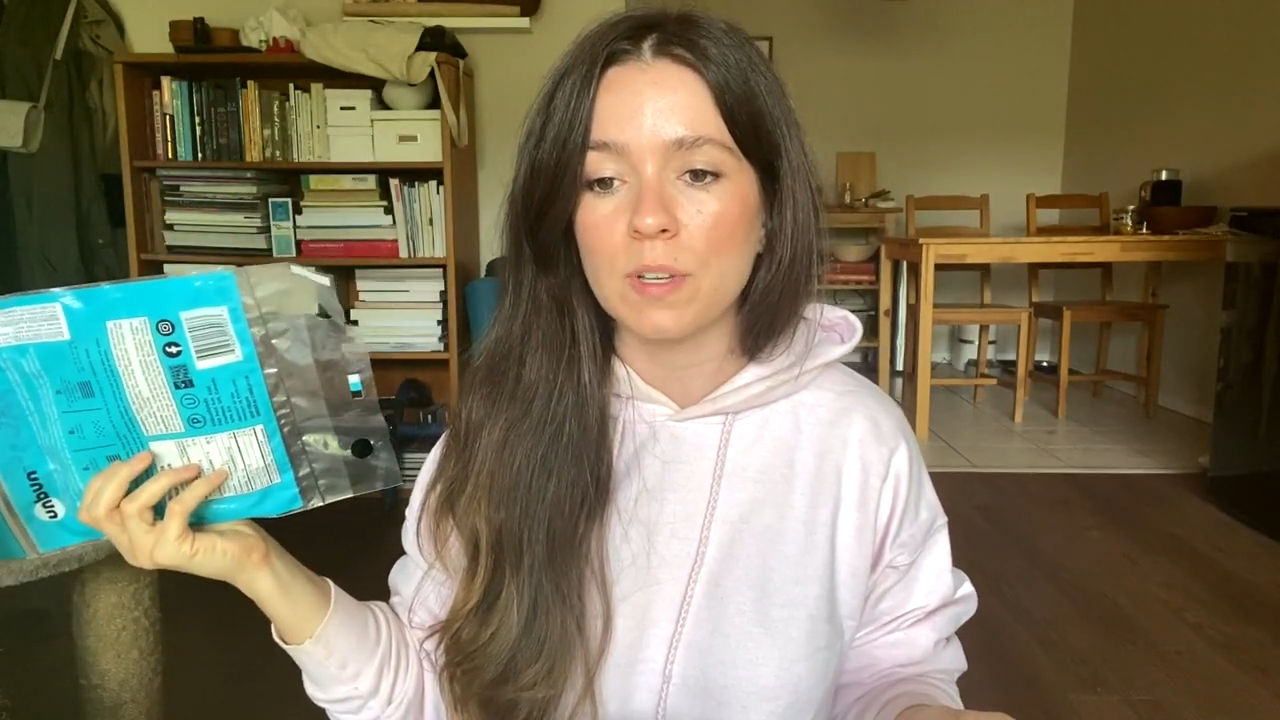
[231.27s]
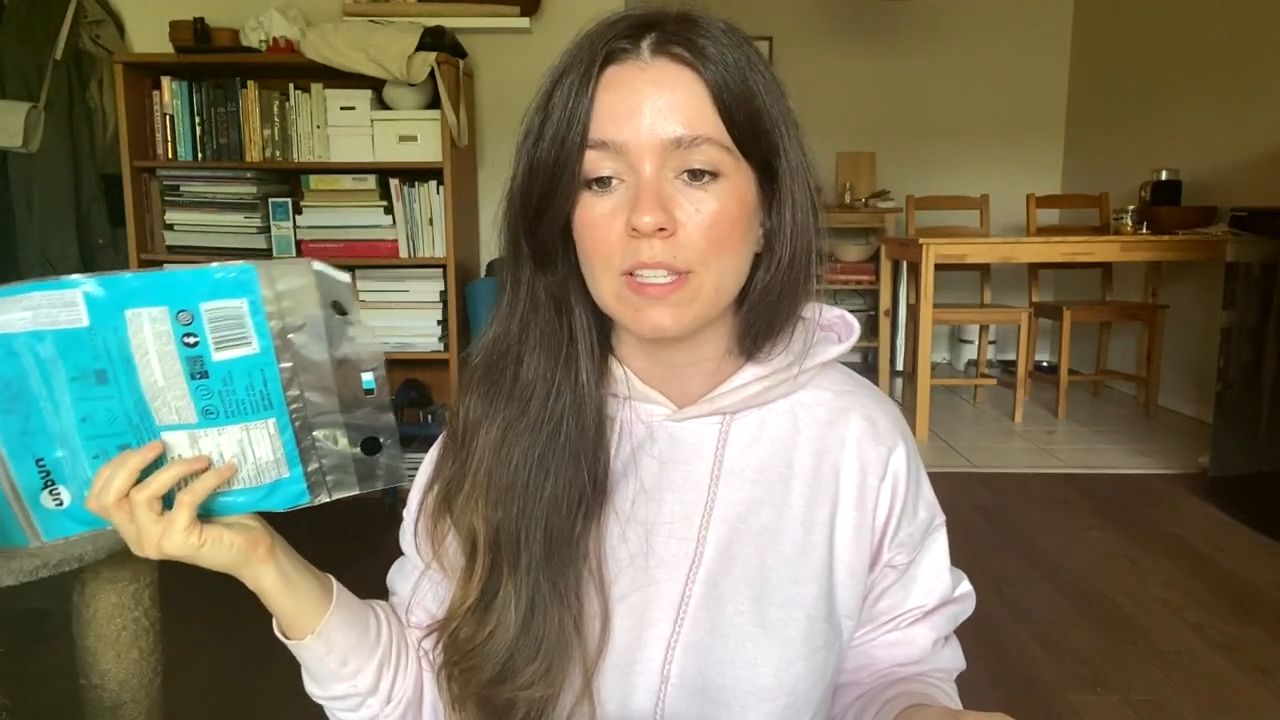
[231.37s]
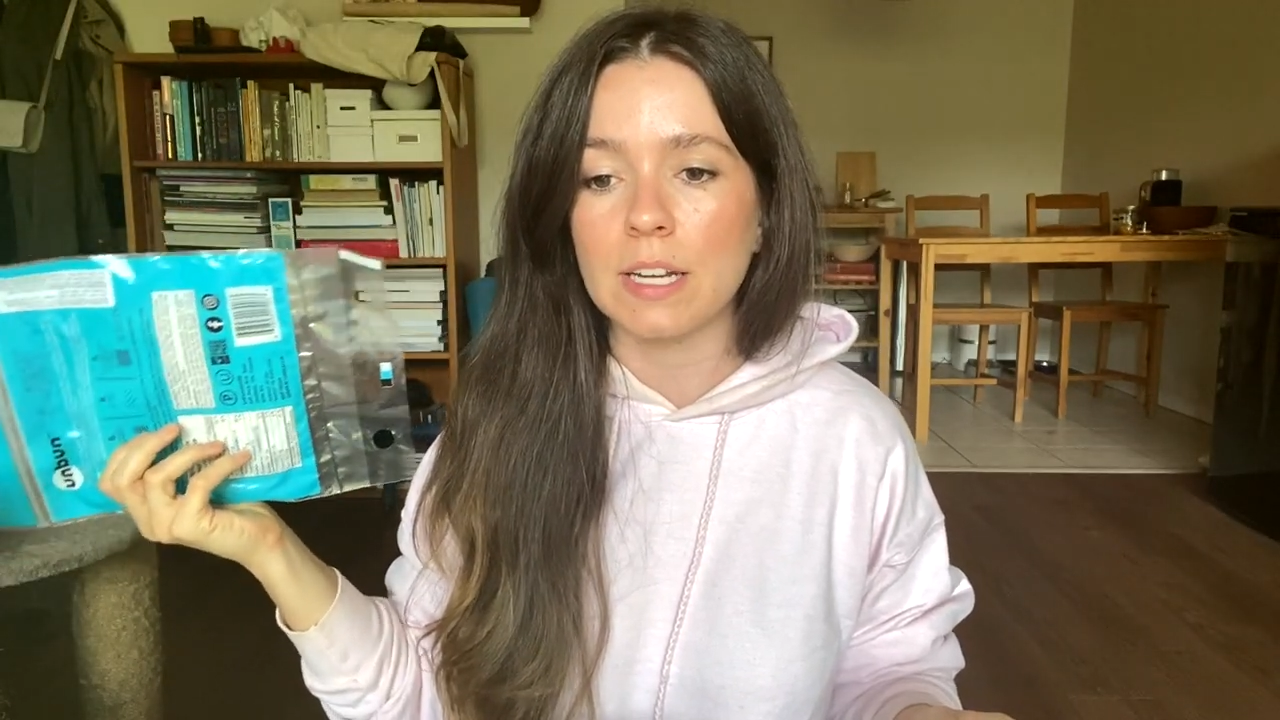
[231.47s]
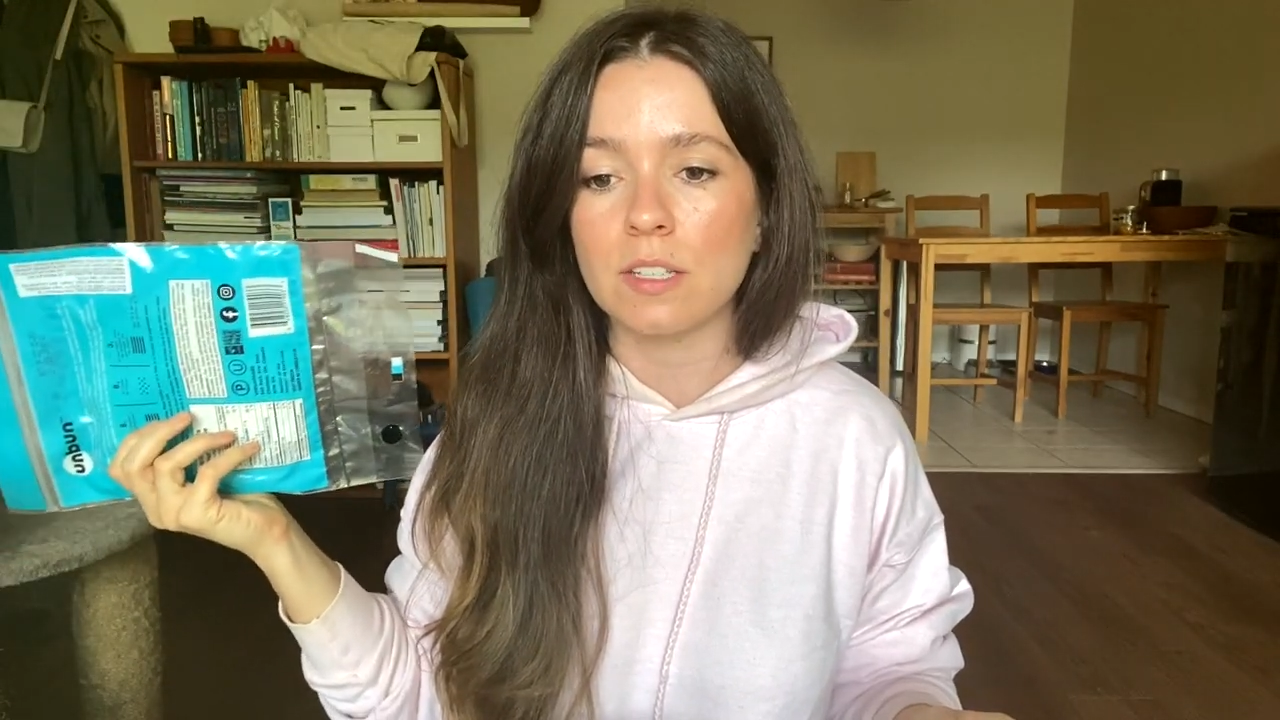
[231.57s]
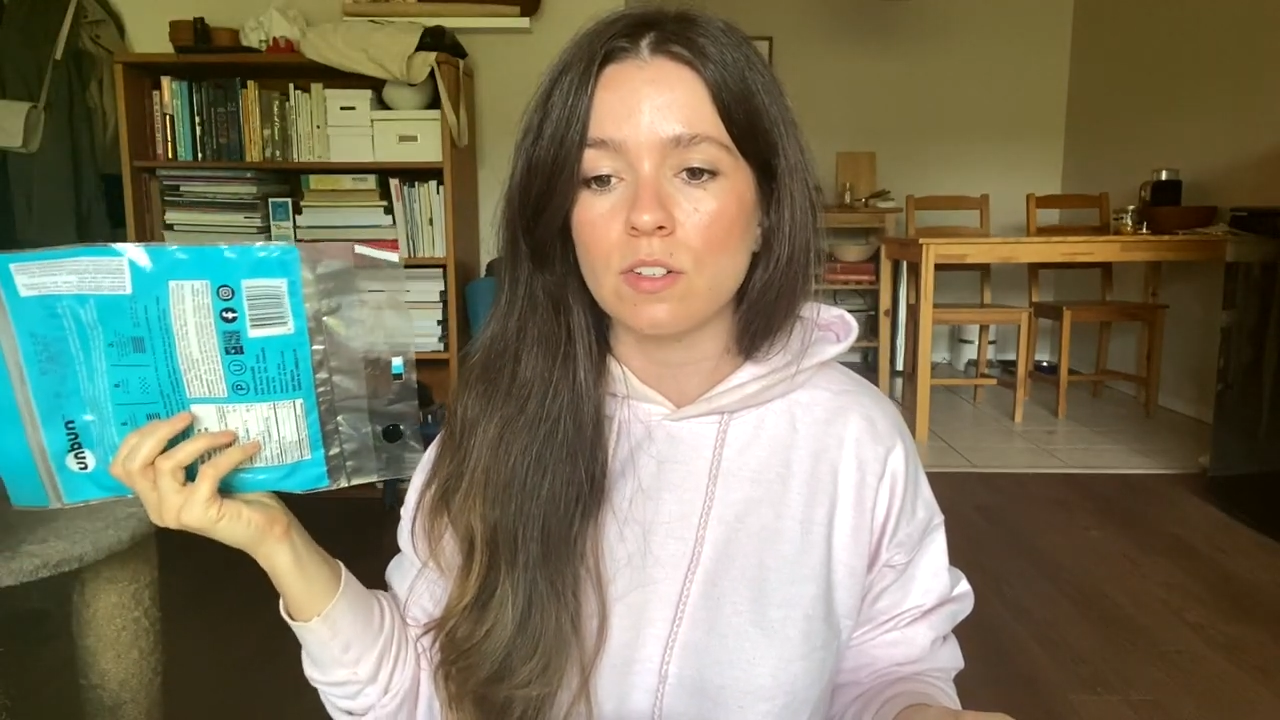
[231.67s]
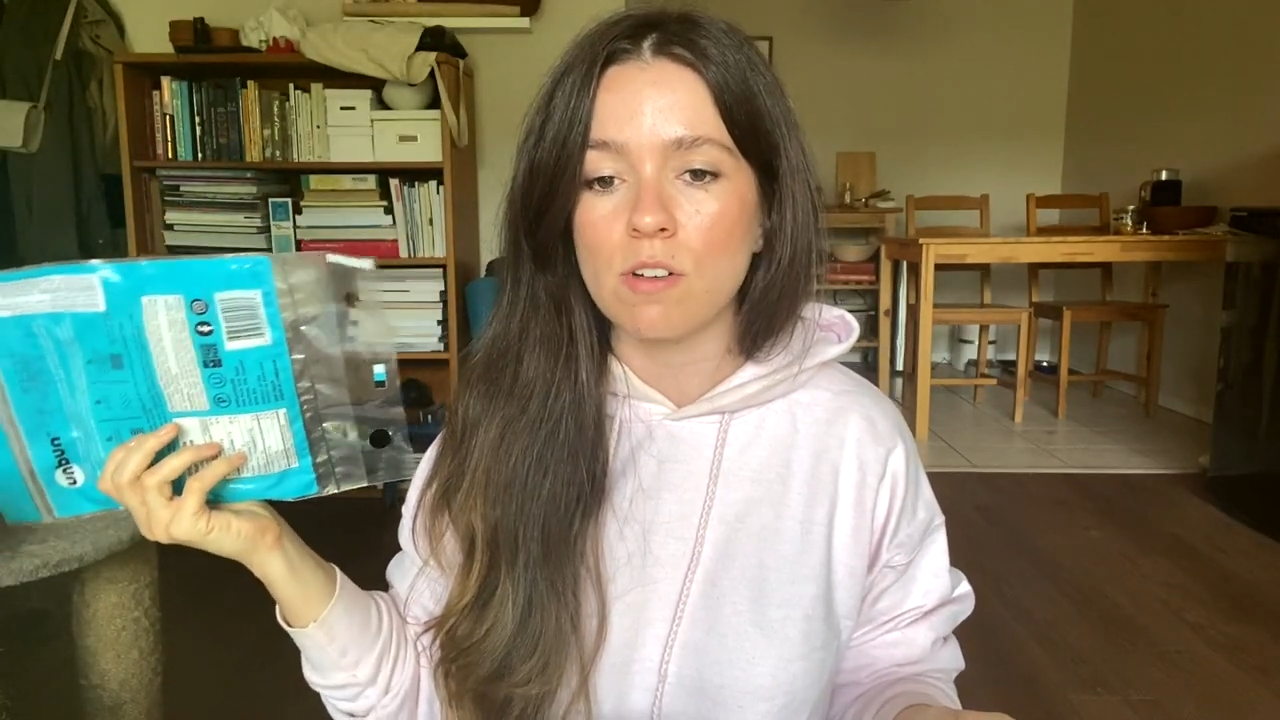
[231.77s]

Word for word: was that it's